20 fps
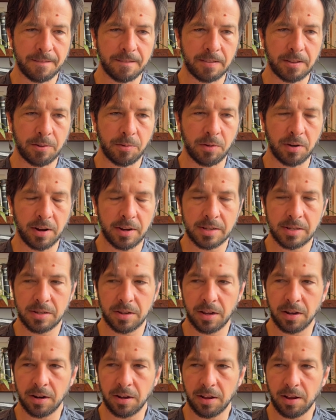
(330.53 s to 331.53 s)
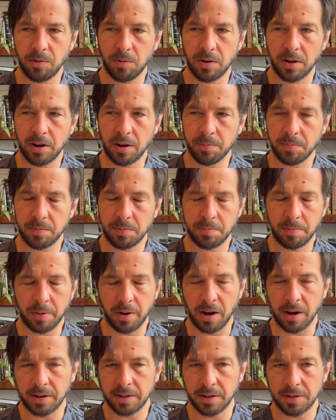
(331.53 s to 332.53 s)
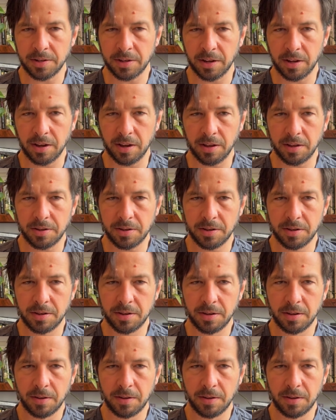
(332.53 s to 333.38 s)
When I sit, when I'm practicing, it's